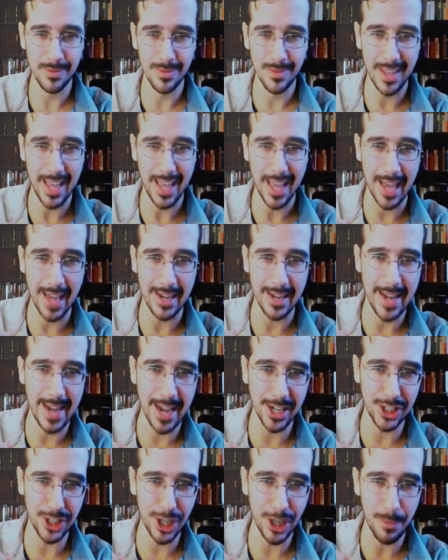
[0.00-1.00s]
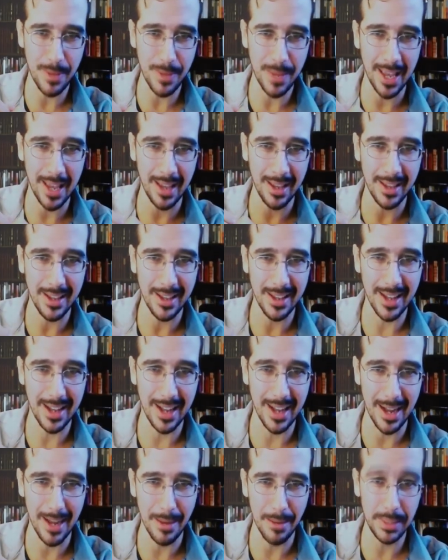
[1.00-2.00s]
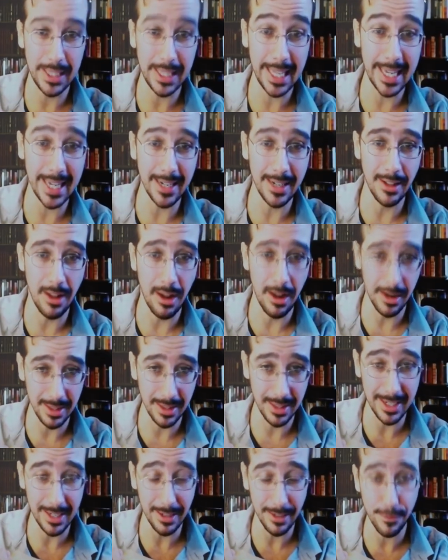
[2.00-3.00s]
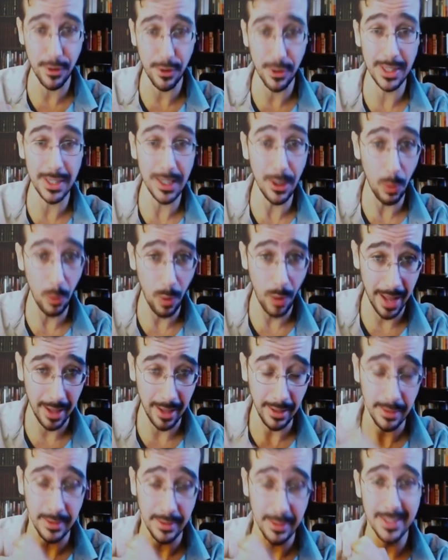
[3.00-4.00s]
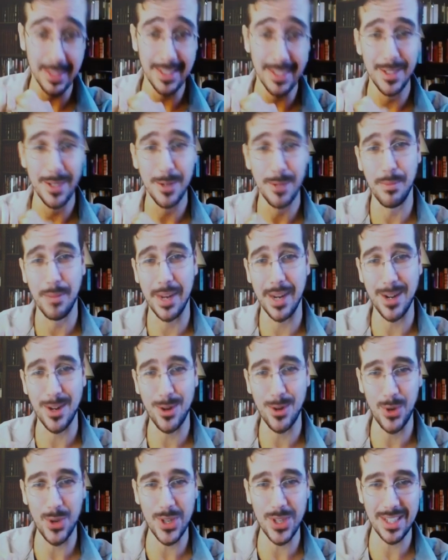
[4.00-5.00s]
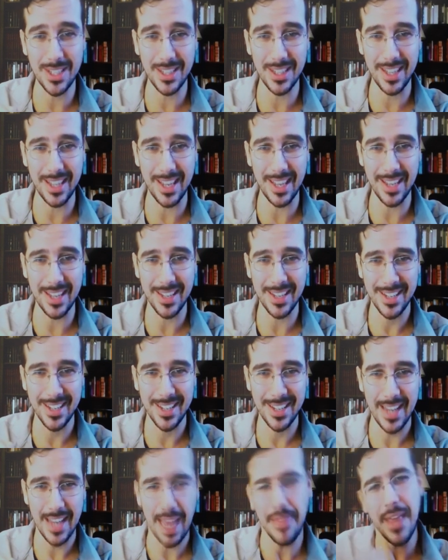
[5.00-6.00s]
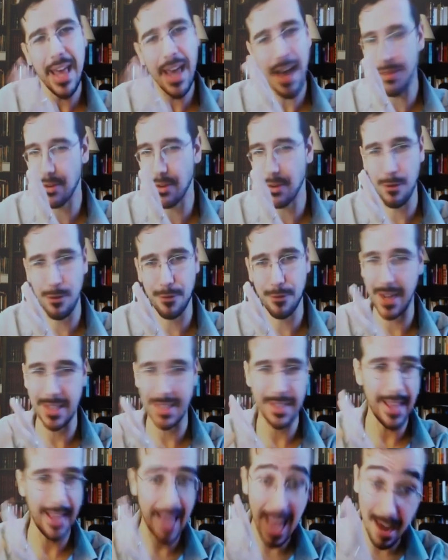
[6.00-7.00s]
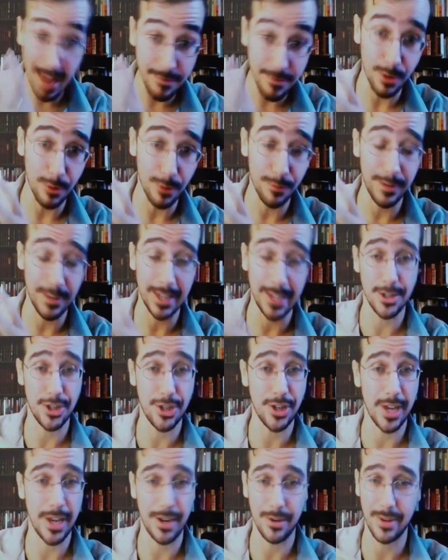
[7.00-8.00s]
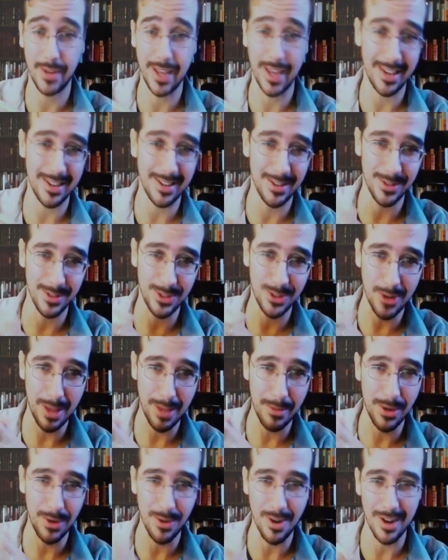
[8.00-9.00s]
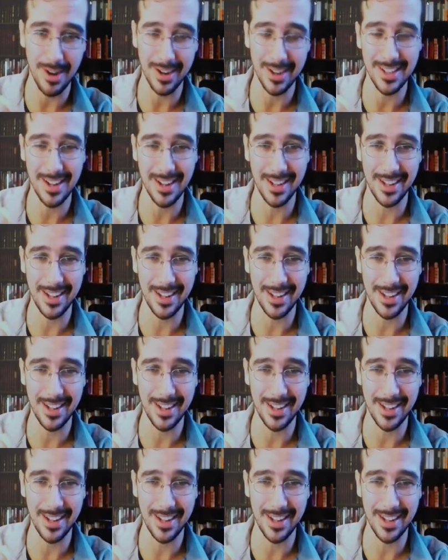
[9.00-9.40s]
and Deng Xiaoping played along for a little while, but increasingly, and they had their own fights, and they have their own fights in China. Okay, don't get me wrong. It's not like